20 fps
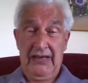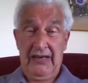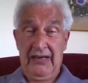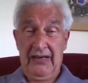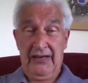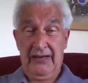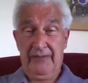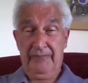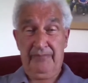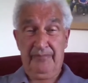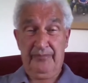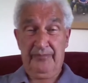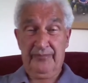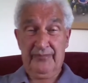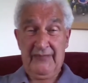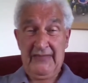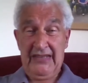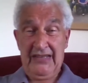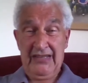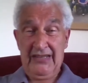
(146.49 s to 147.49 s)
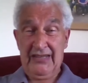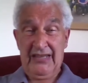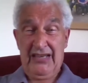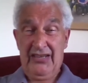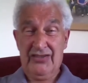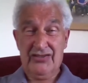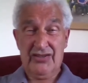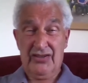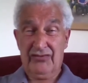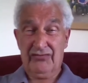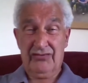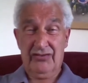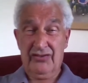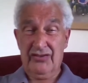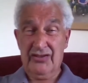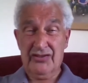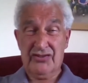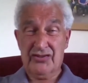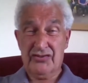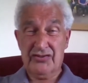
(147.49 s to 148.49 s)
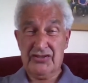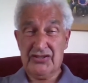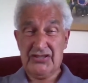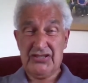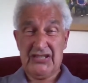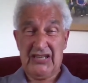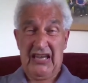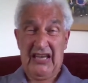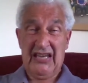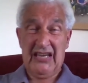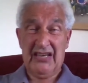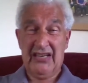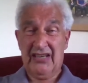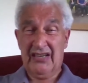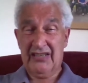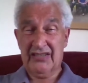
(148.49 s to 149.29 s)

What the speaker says: Things are not so scary,